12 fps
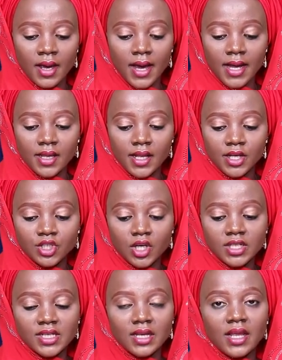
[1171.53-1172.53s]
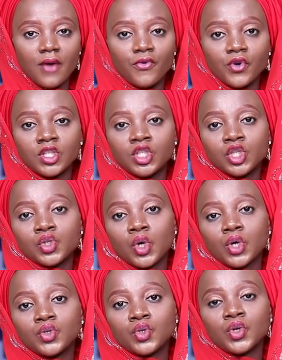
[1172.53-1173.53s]
and the Nigeria Center for Disease
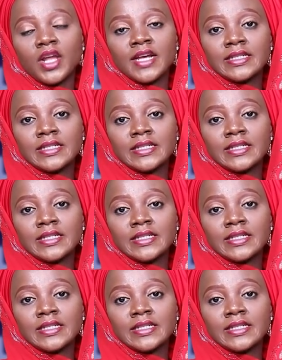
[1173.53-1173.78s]
Control